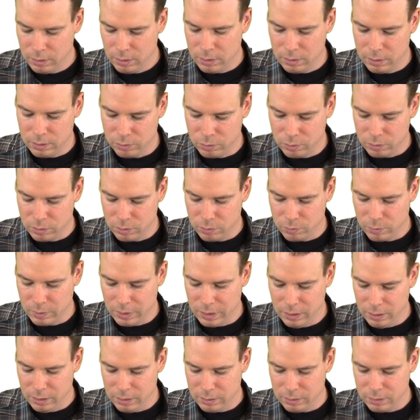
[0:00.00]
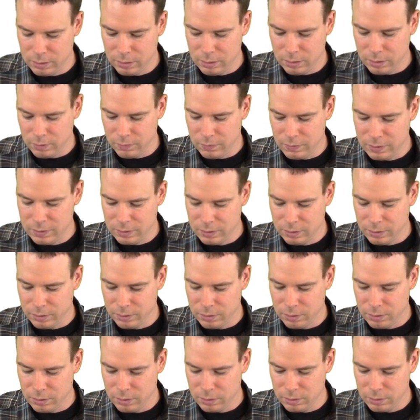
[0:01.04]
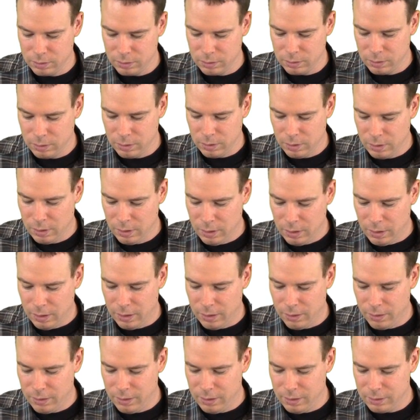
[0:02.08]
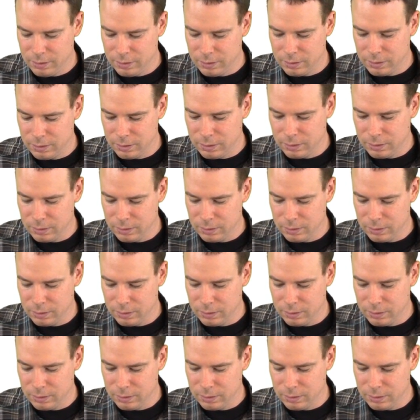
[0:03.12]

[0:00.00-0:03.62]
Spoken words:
This was the radius of the cylinder. And this